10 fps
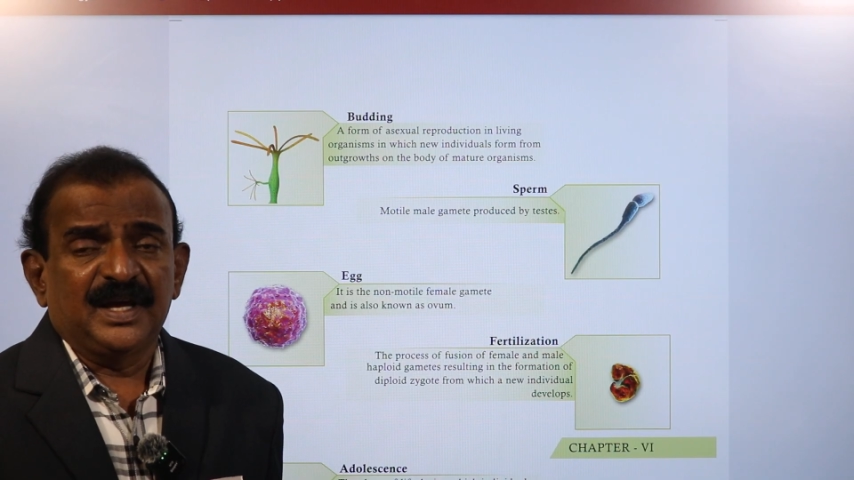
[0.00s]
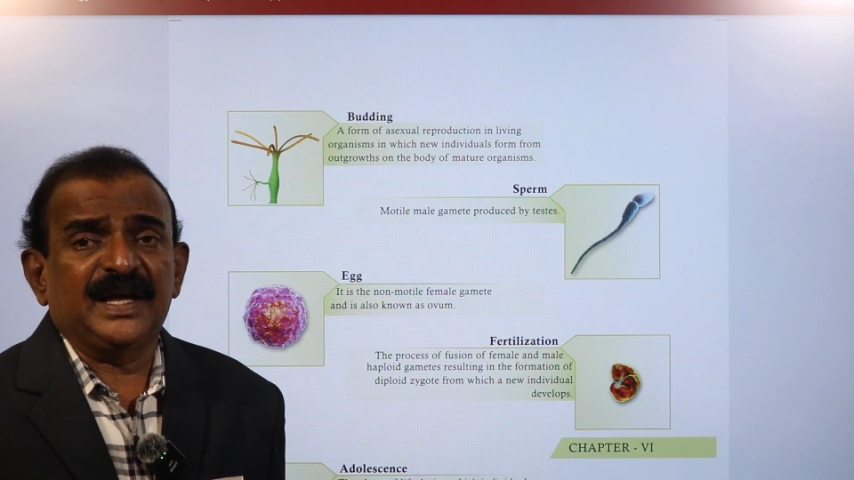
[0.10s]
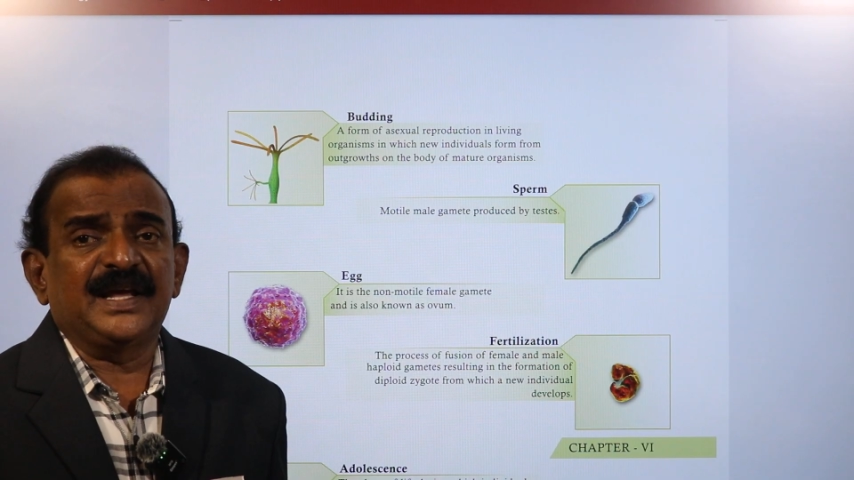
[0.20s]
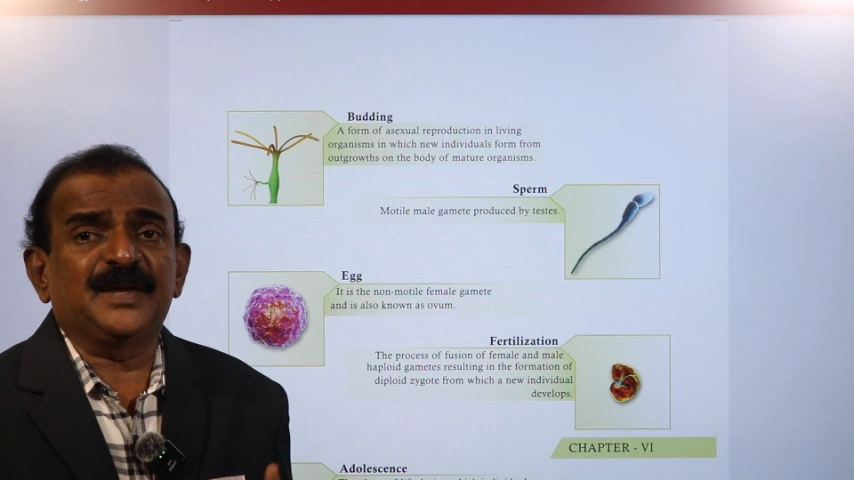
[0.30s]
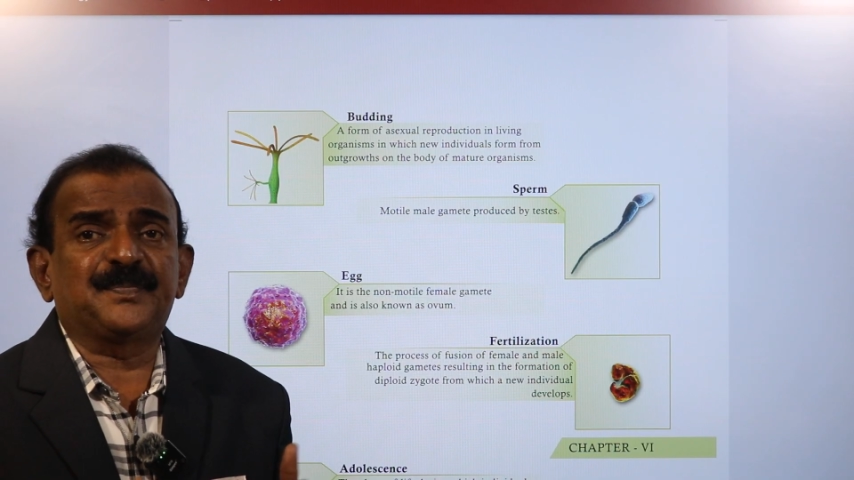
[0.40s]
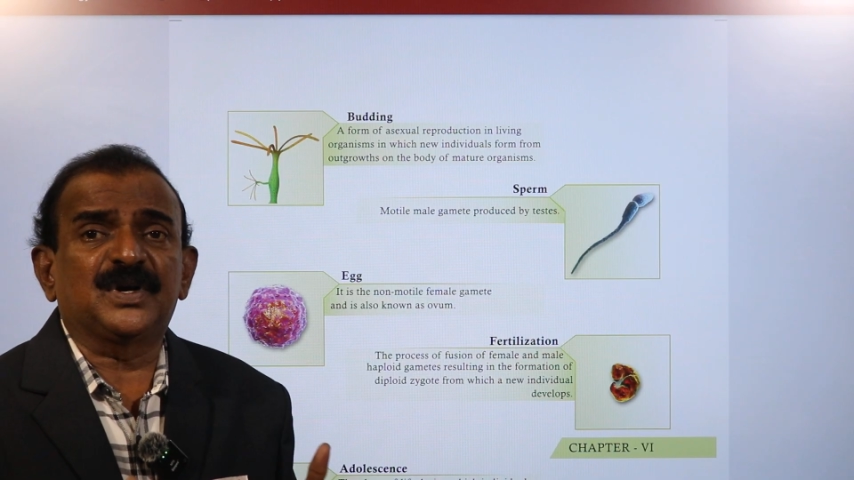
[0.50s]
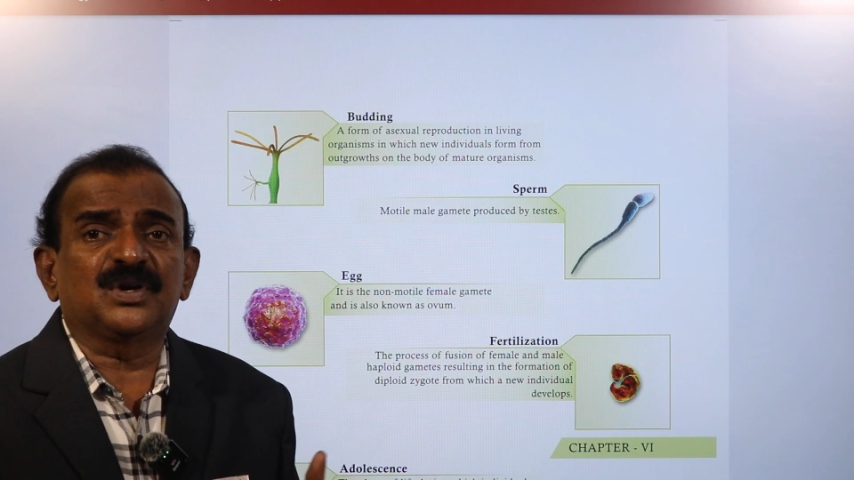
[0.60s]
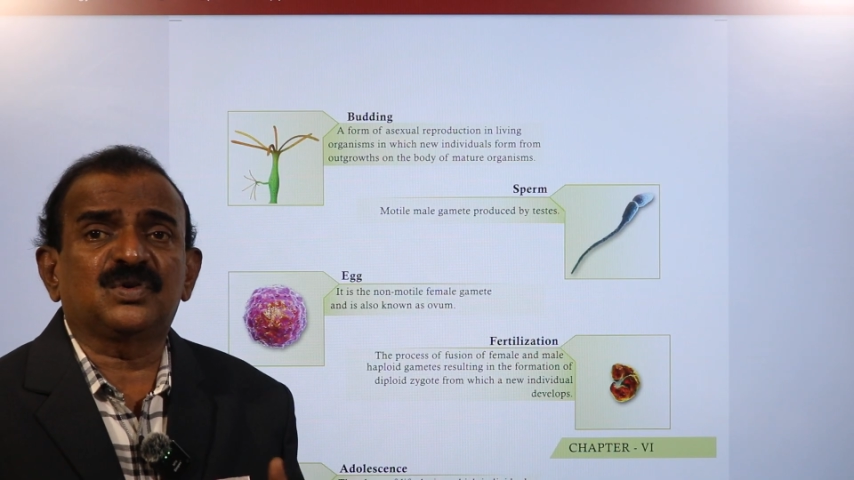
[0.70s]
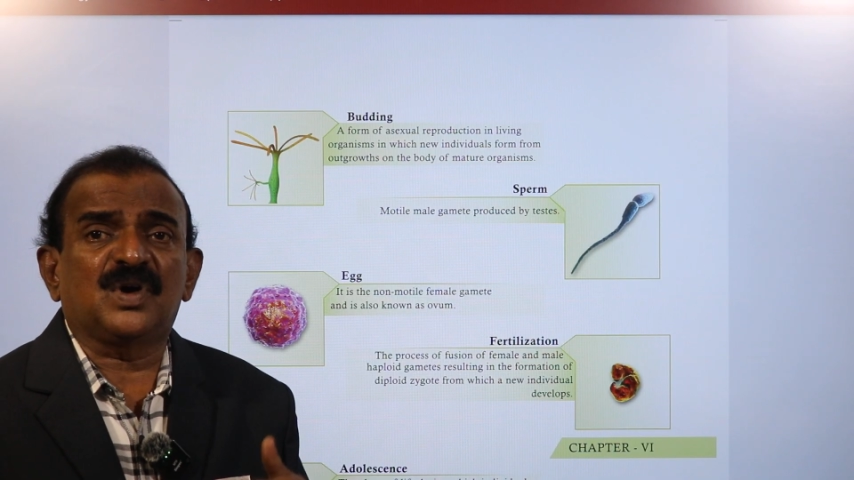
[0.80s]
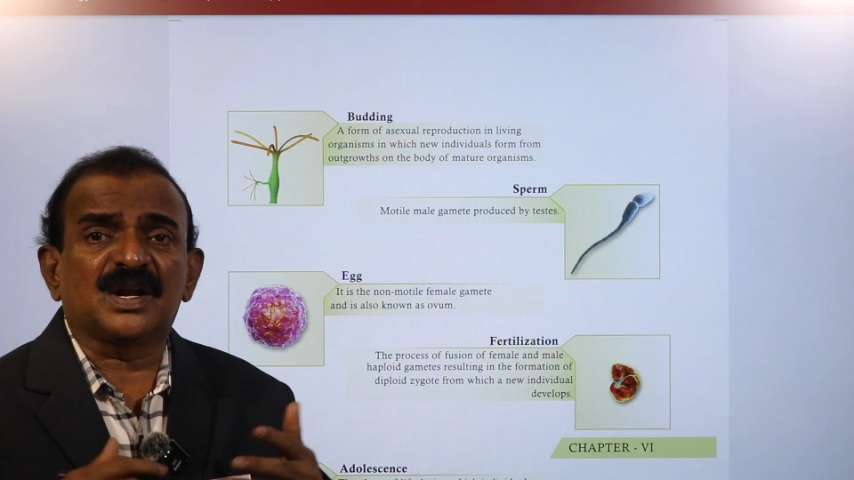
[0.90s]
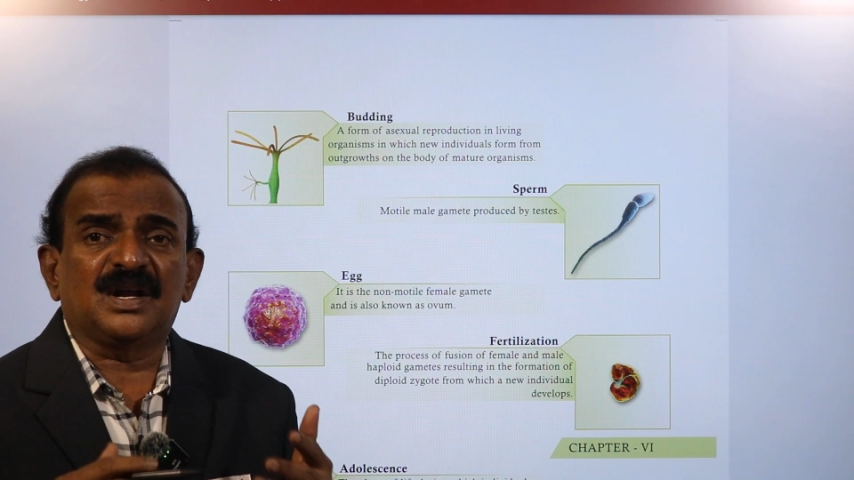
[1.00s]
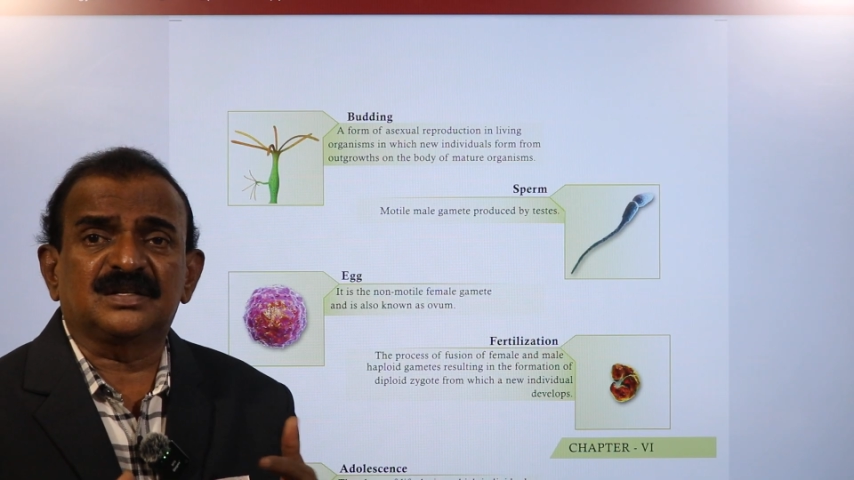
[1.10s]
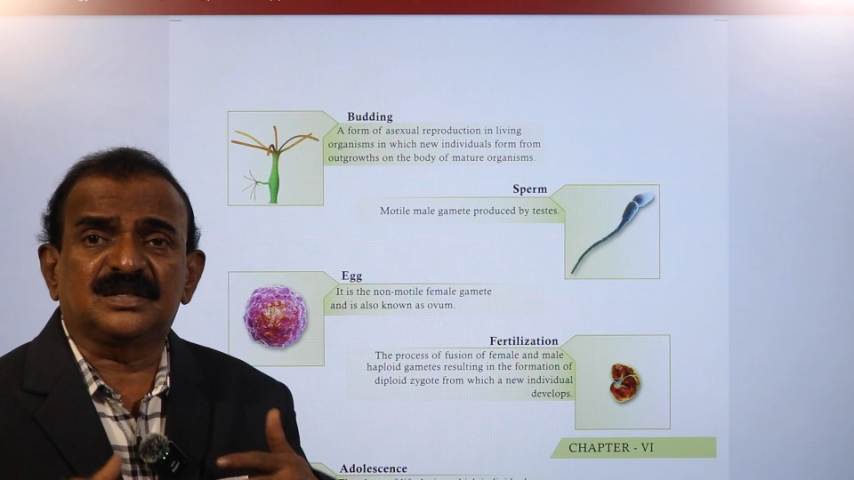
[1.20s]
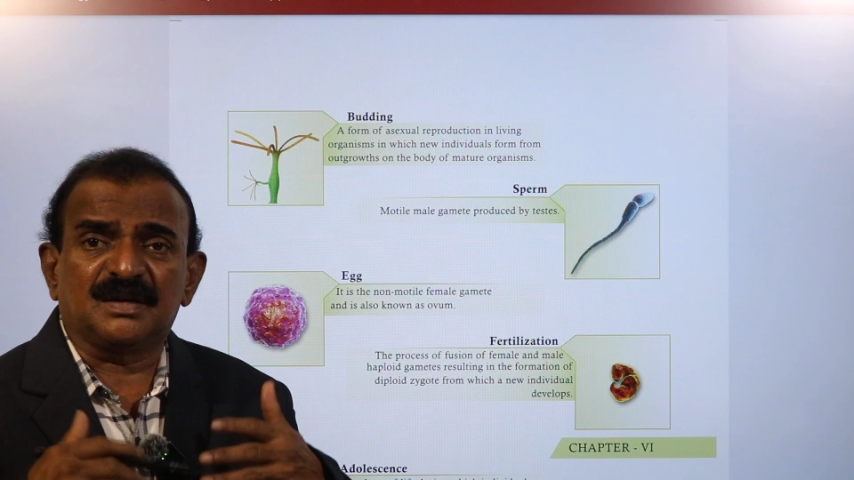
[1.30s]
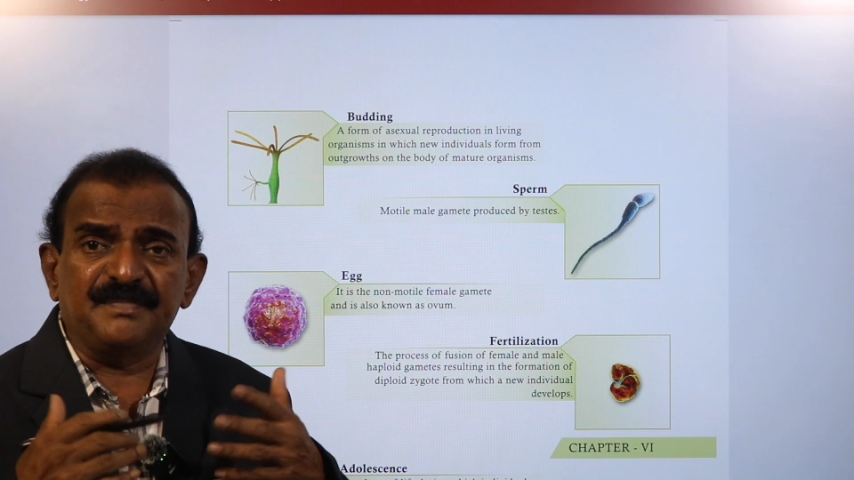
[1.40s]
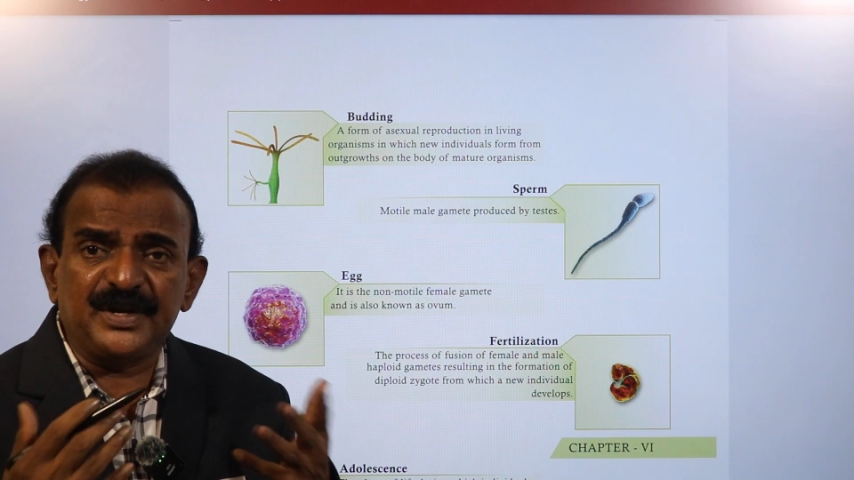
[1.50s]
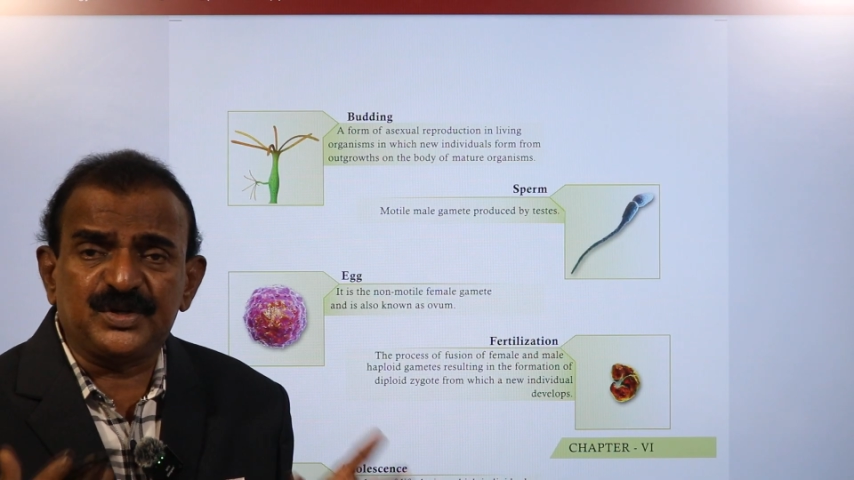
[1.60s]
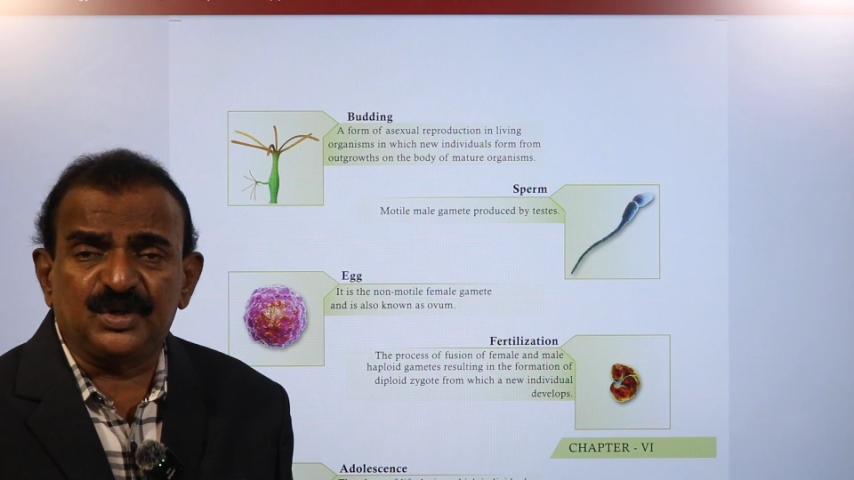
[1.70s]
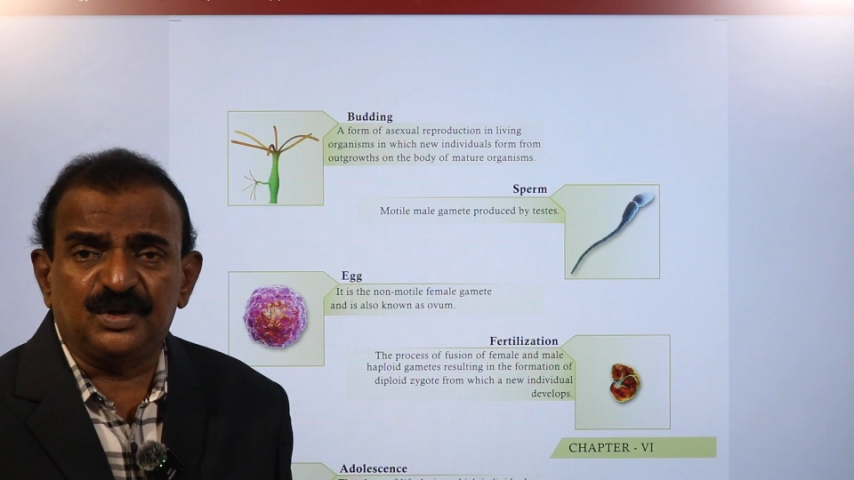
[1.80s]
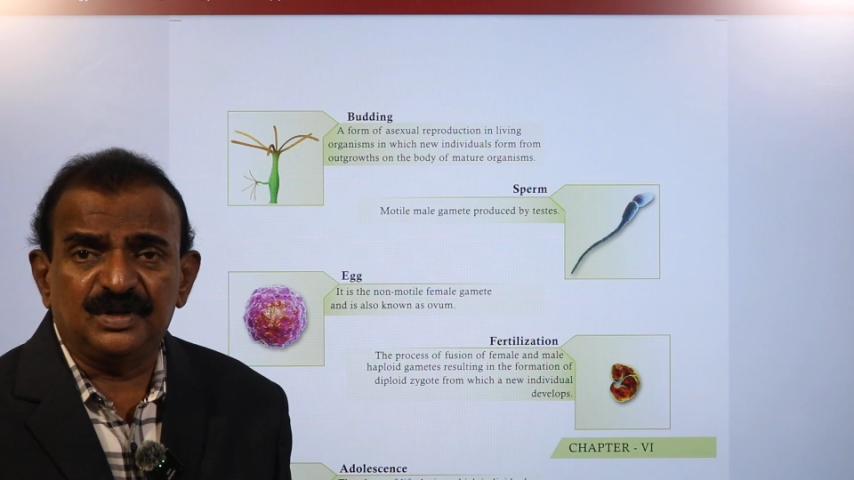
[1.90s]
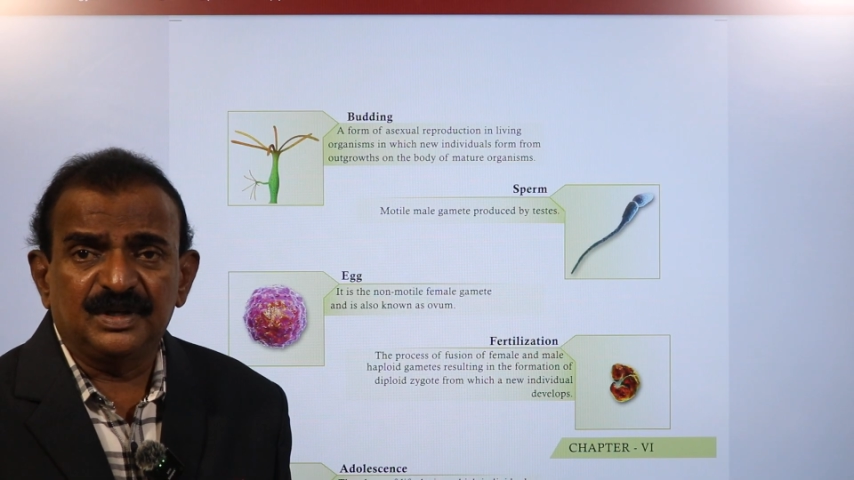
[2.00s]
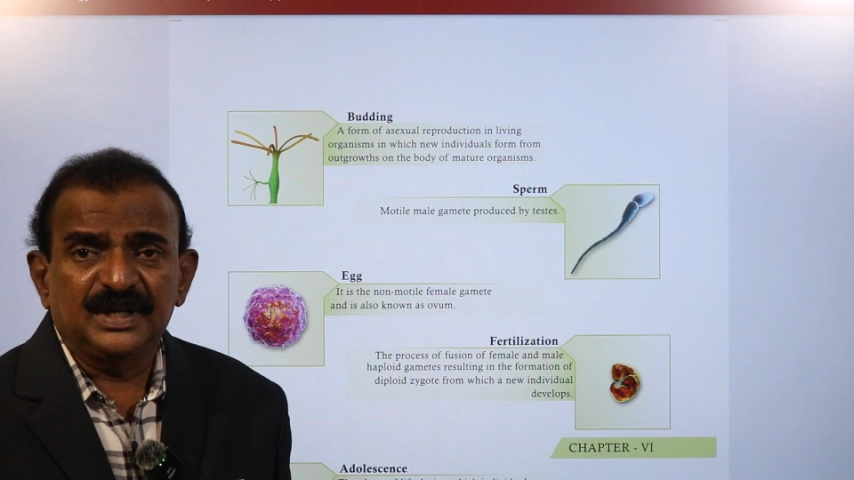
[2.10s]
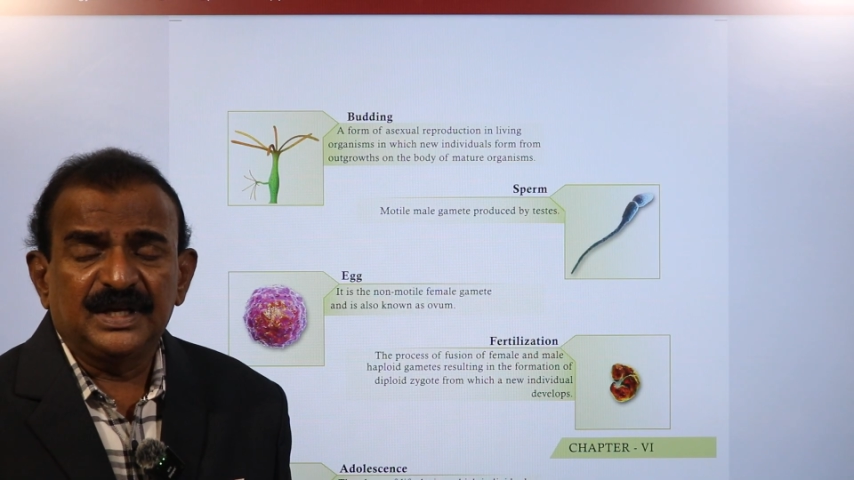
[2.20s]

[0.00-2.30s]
and reproductive organs are mature,